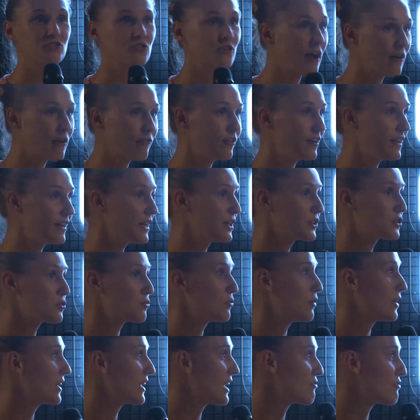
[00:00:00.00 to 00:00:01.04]
traveling
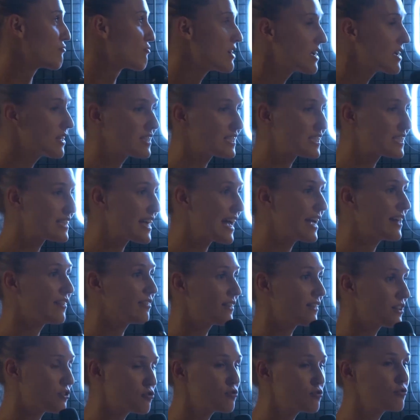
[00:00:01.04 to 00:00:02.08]
to, again, real estate
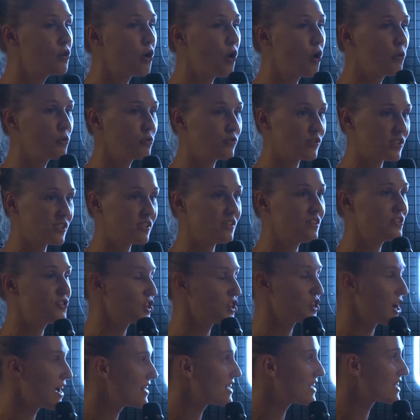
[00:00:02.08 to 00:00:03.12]
that you go, you see
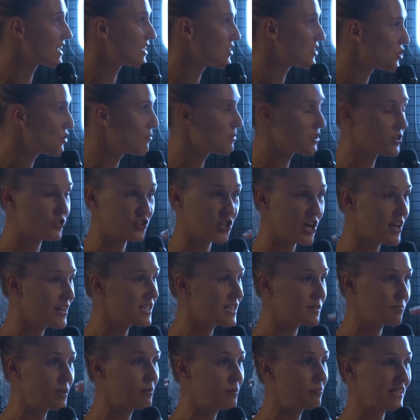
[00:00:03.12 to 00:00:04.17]
Chinese consumers,
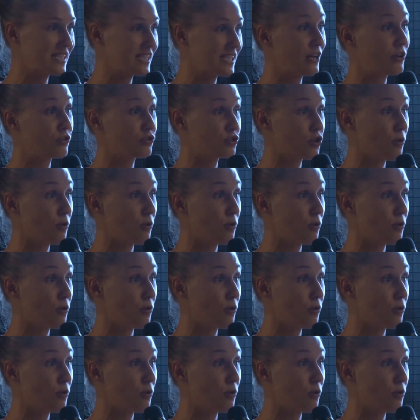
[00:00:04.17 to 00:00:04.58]
China has been basically